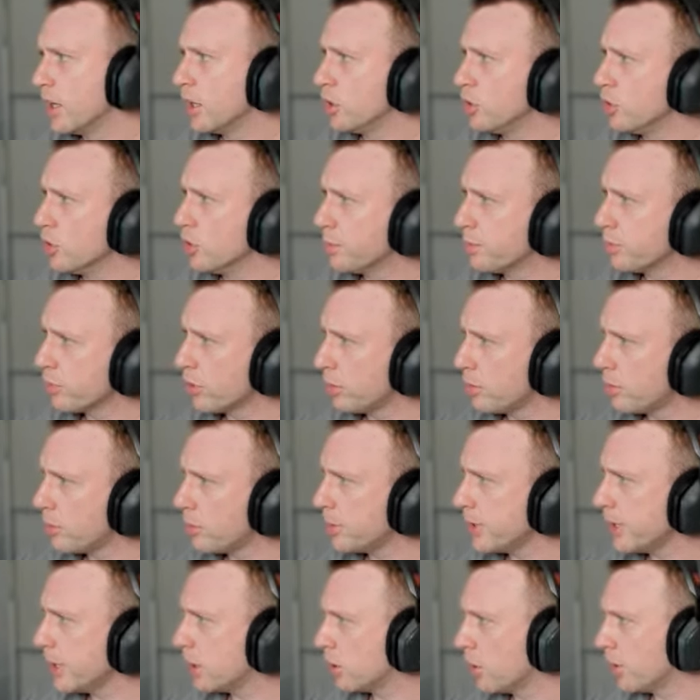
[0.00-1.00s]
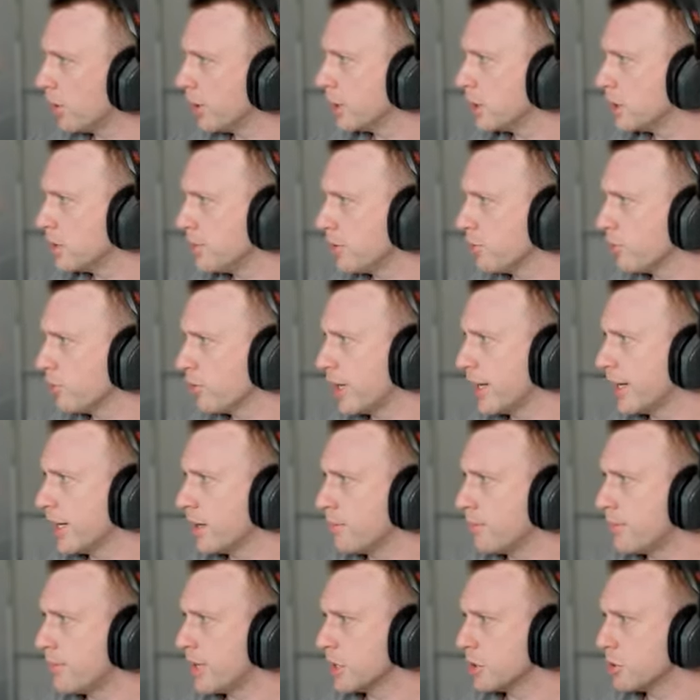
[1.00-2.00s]
You're probably going to be running a
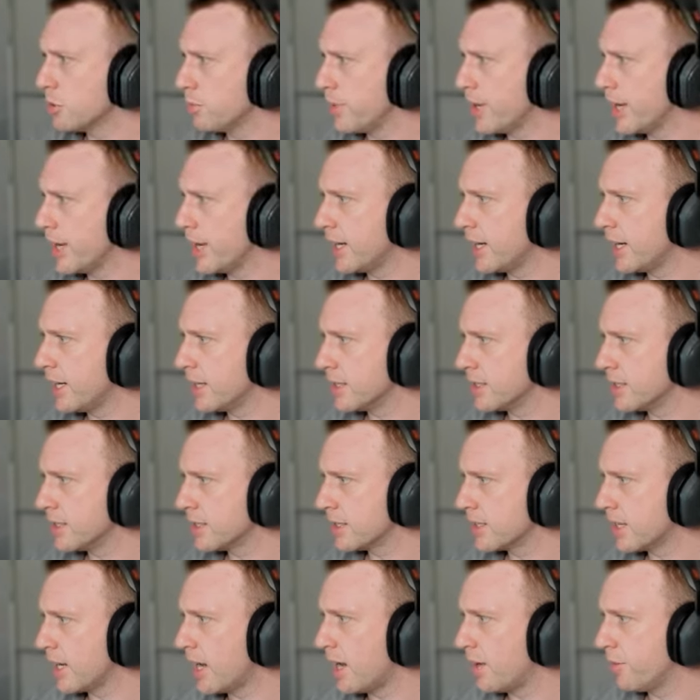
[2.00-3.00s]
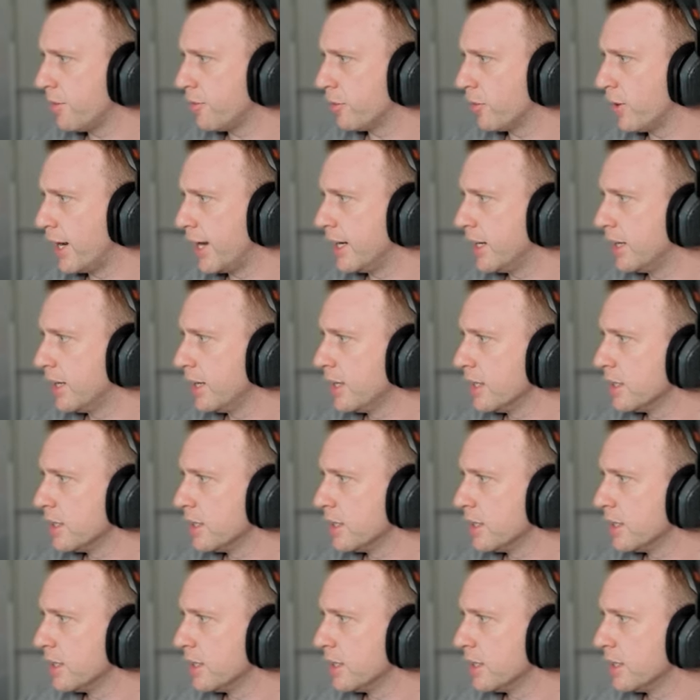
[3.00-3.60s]
muscle band and a scarf, right?